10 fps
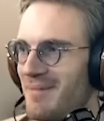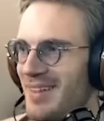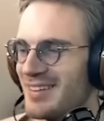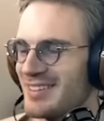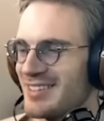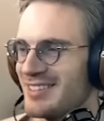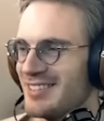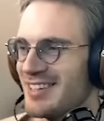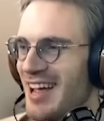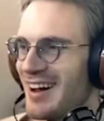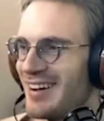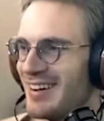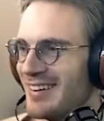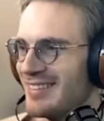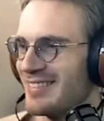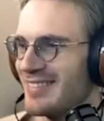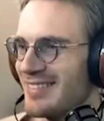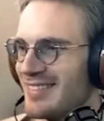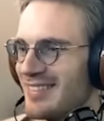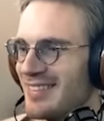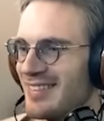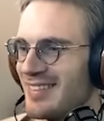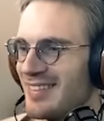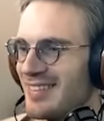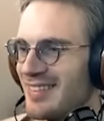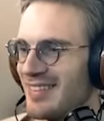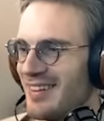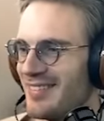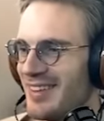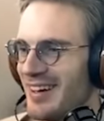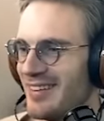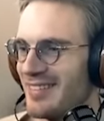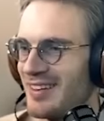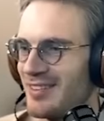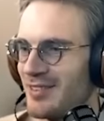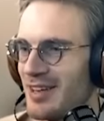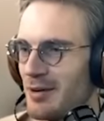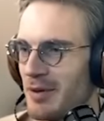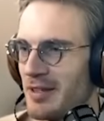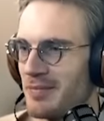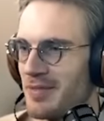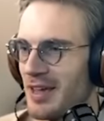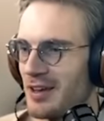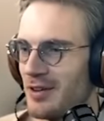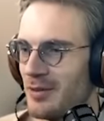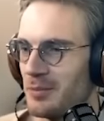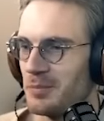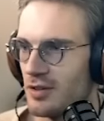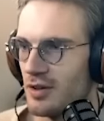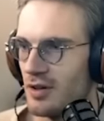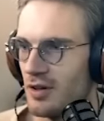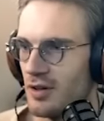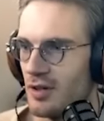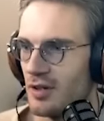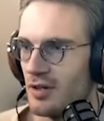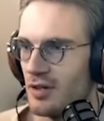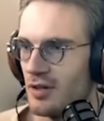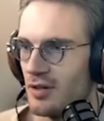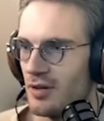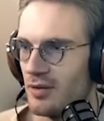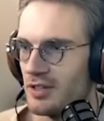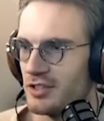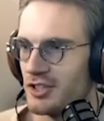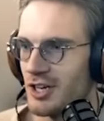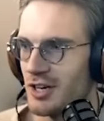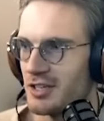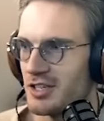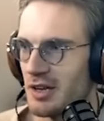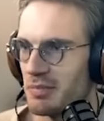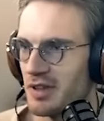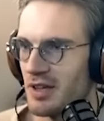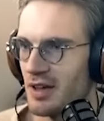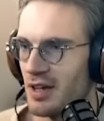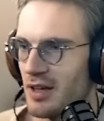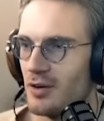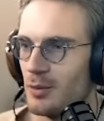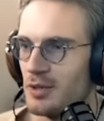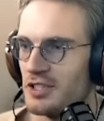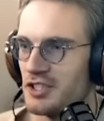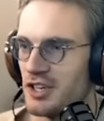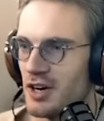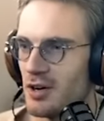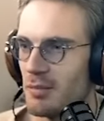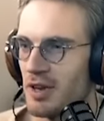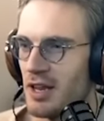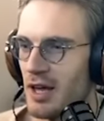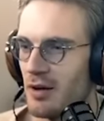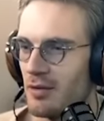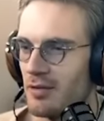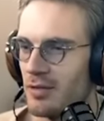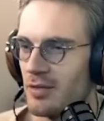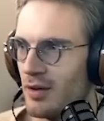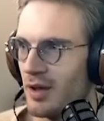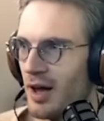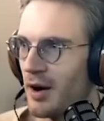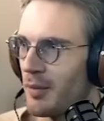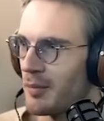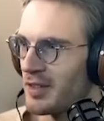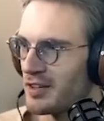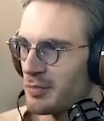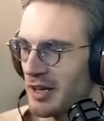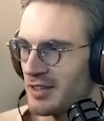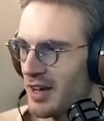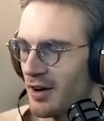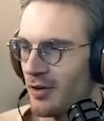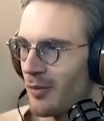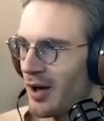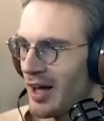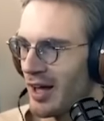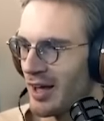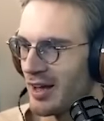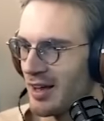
That's such a good scare. Love that. Don't kill me. Thank you. Oh, it's Jacksepticeye. Always staring me down. I remember this painting. I don't know why.